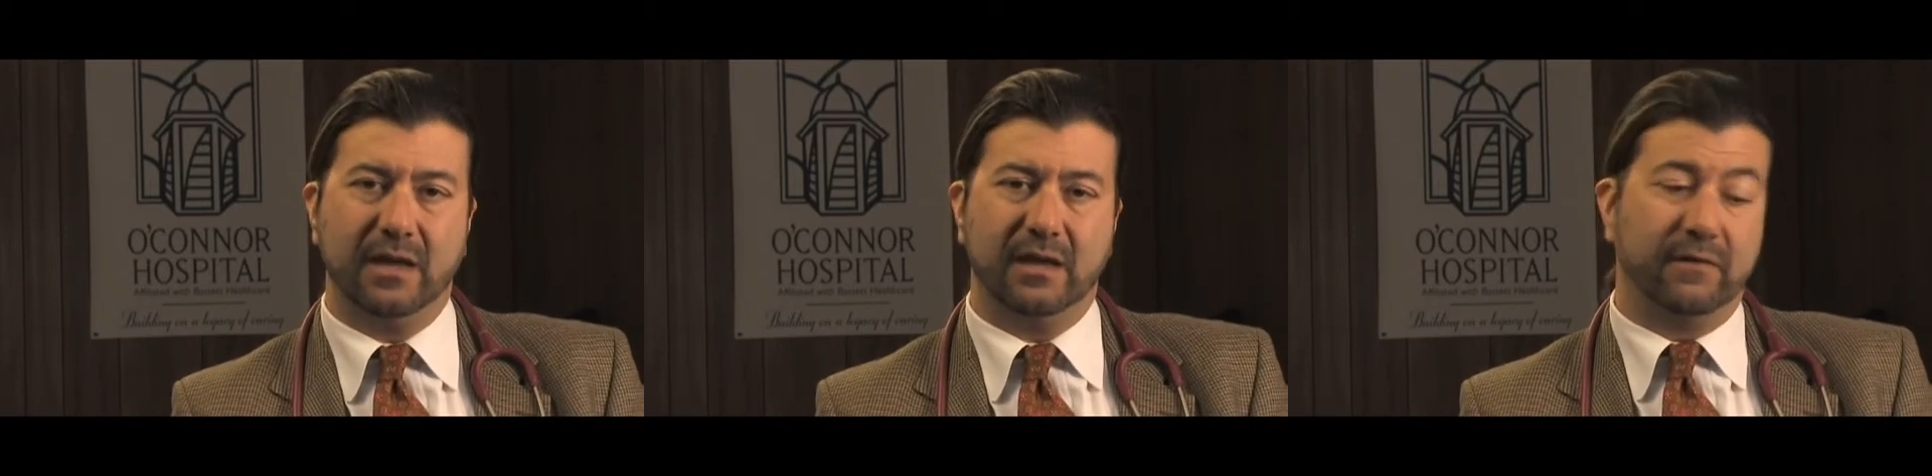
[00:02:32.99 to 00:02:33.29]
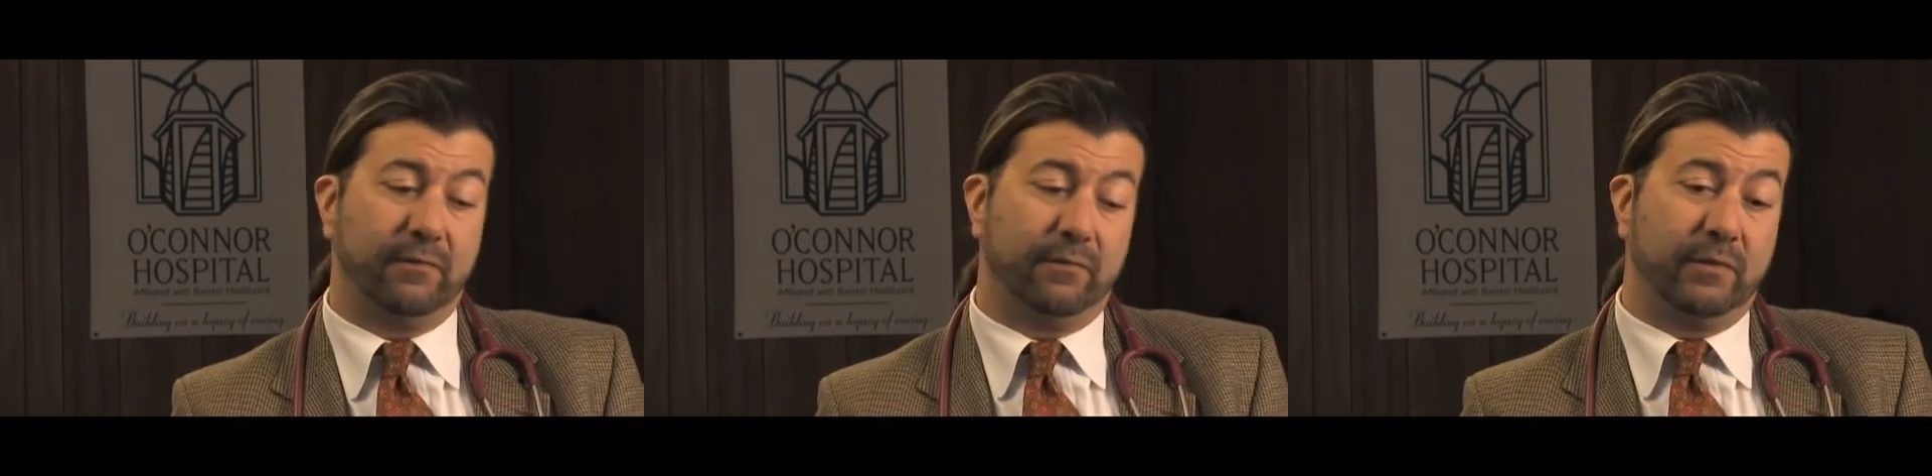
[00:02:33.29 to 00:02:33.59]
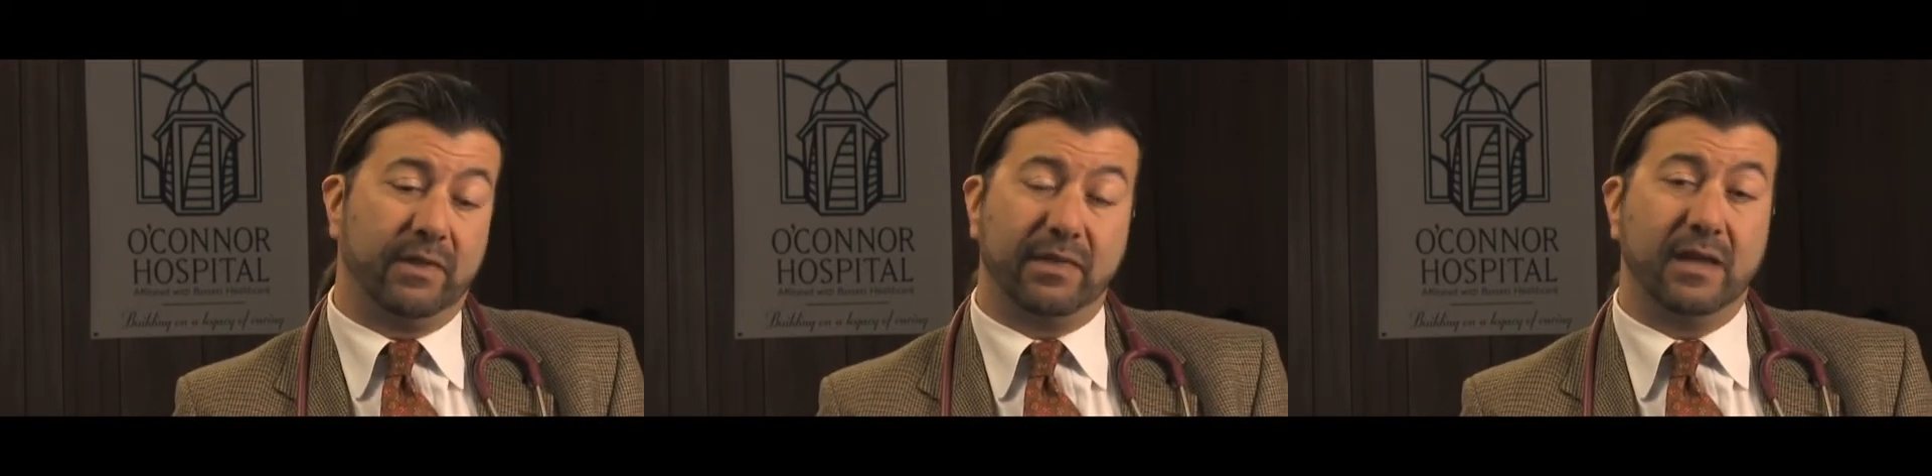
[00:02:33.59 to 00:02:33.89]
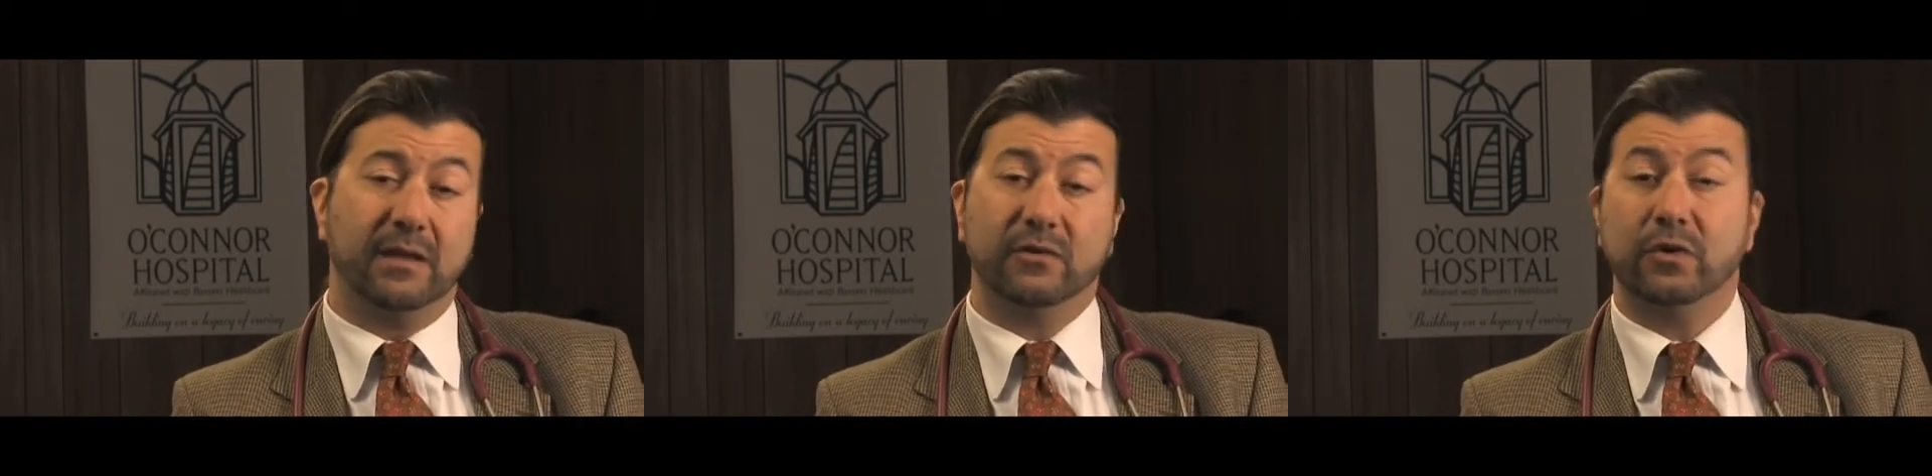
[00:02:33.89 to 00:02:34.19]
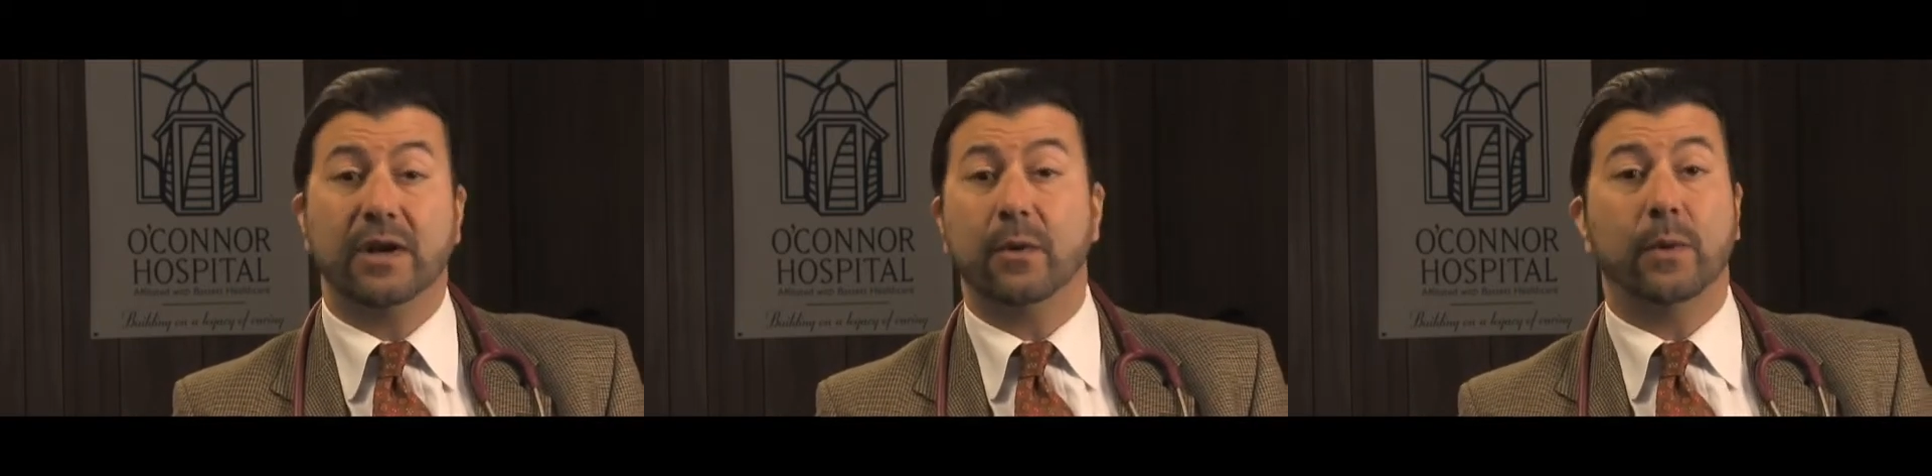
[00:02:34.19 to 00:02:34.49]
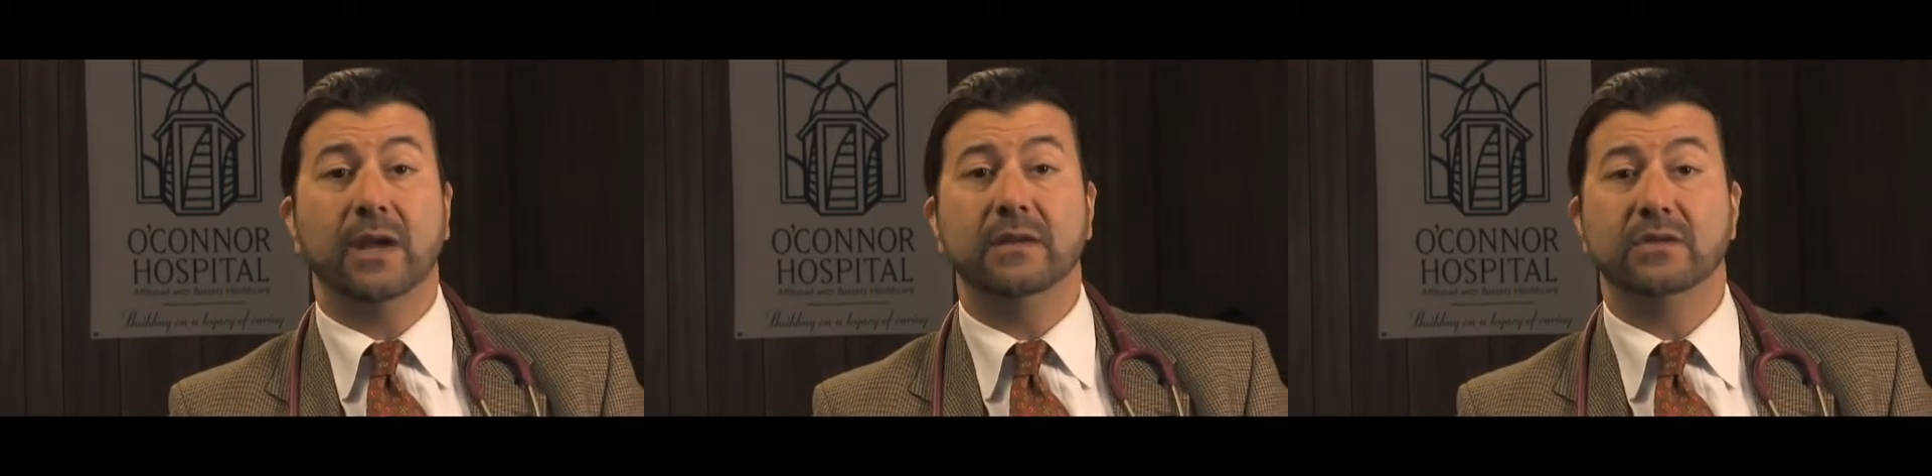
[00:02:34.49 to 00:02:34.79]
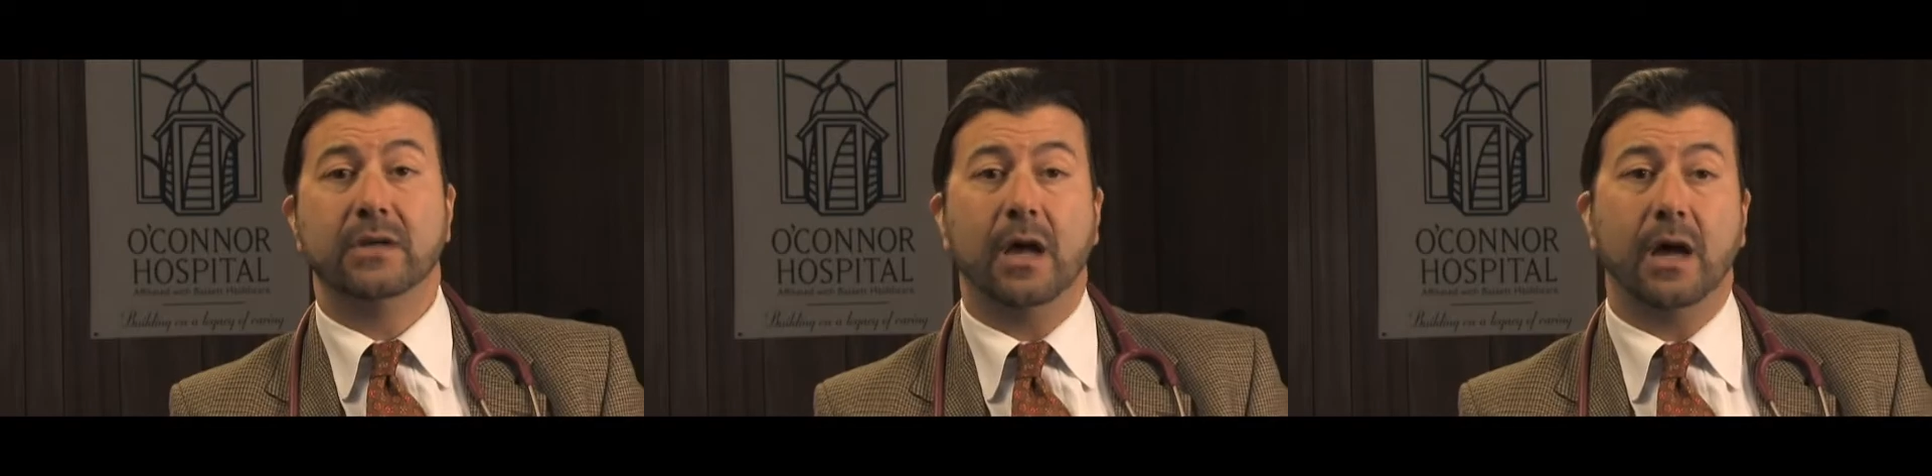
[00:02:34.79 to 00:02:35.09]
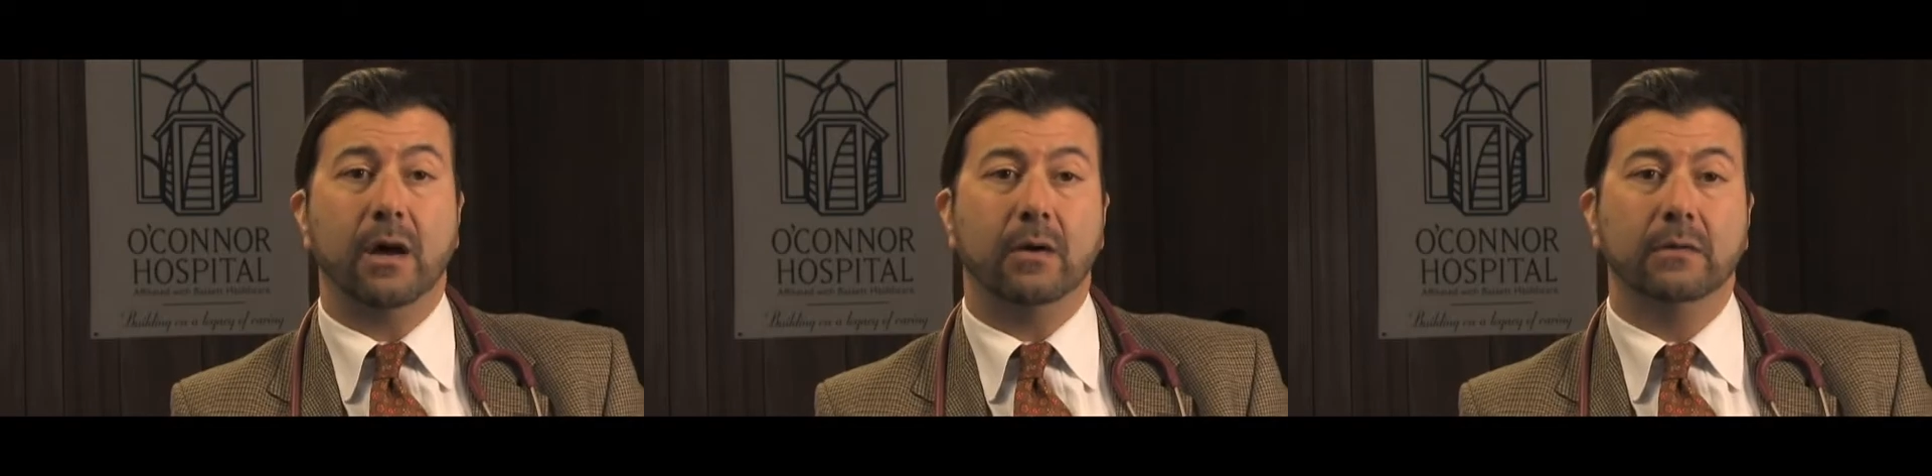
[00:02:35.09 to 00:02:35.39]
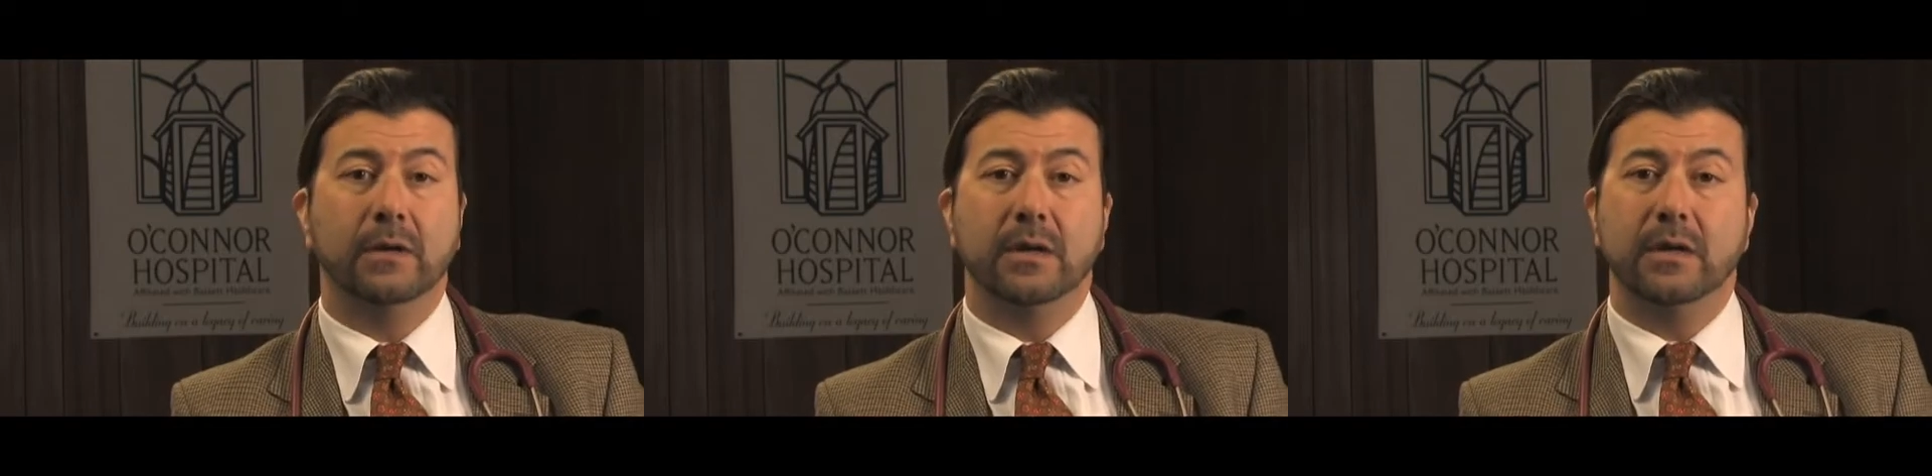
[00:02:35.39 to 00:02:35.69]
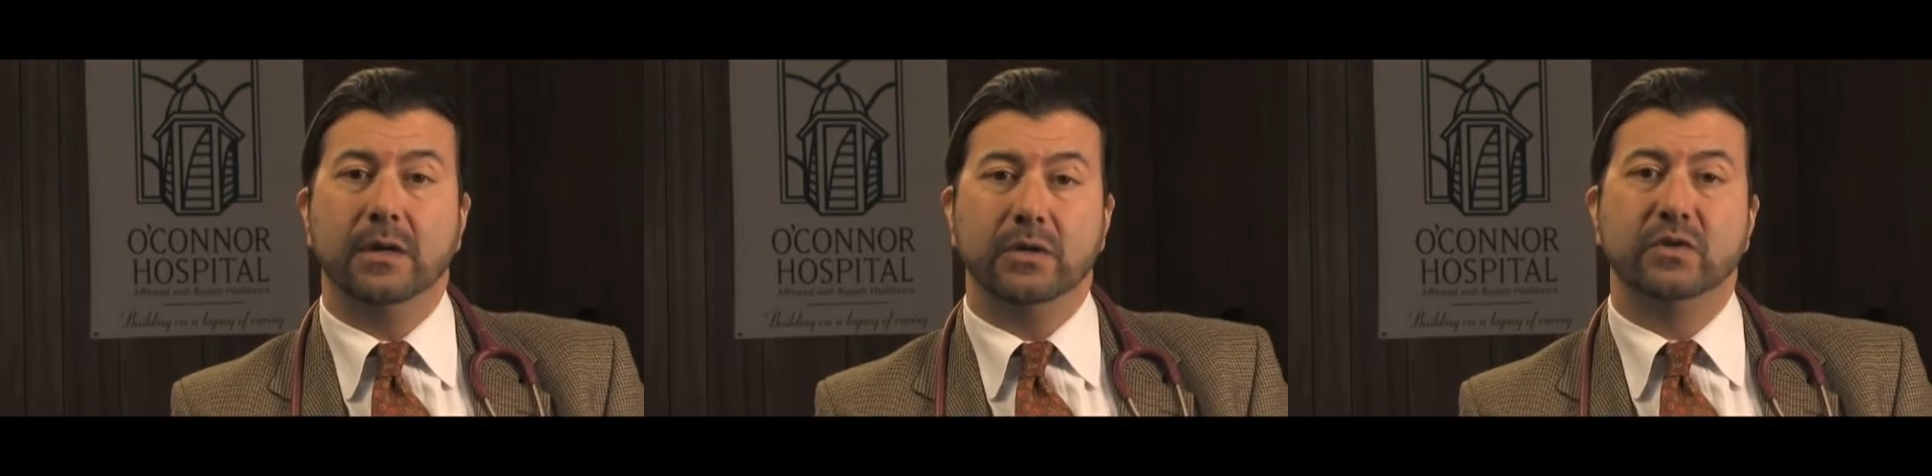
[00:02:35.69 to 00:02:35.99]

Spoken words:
If we think you're not ready to go, you